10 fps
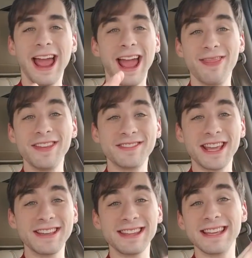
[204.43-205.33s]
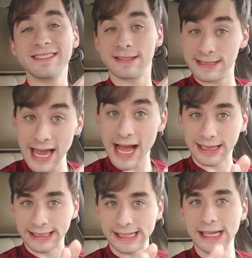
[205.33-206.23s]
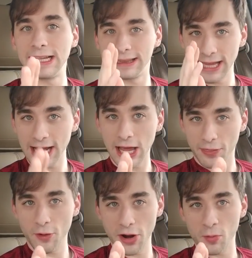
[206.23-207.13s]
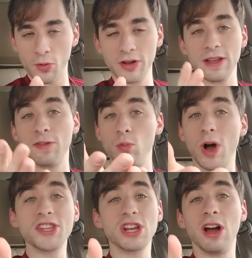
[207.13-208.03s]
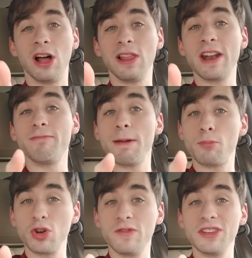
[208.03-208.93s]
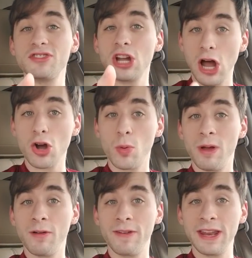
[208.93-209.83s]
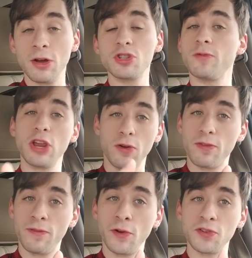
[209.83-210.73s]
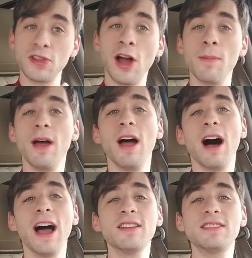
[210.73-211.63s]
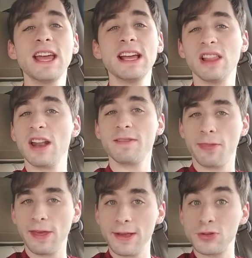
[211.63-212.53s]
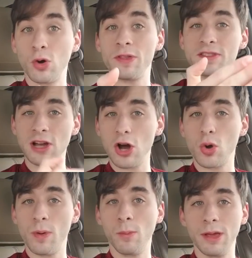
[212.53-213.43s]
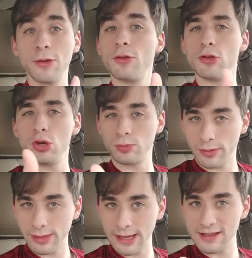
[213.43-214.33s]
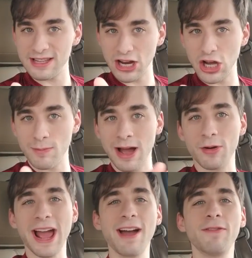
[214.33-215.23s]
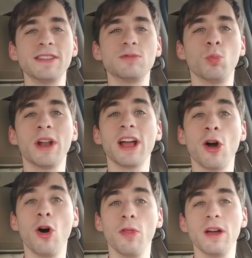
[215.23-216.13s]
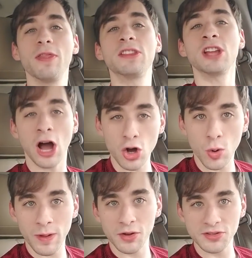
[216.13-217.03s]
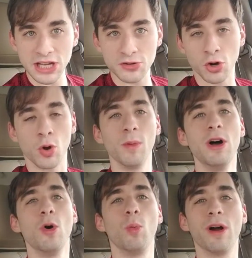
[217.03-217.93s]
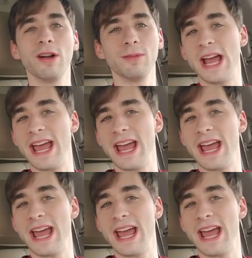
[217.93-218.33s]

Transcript: And this tastes exactly like I thought it would. If you watch a lot of my previous Taco Bell videos, or if you're here for the first time, I say a lot of the things on the Taco Bell menu, the newer things that come out, have its what I call the Taco Bell syndrome, where